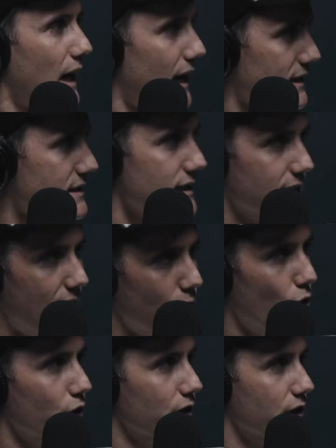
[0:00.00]
passing that
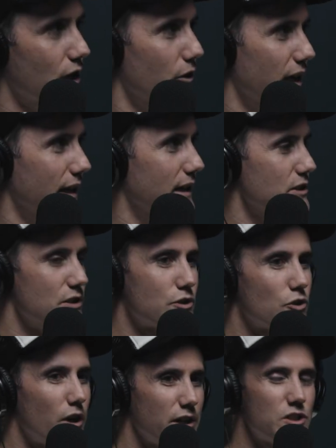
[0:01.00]
on and going and
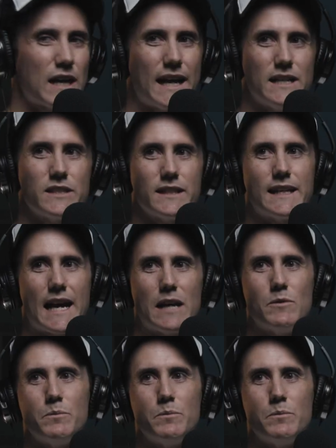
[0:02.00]
just trying to change the game.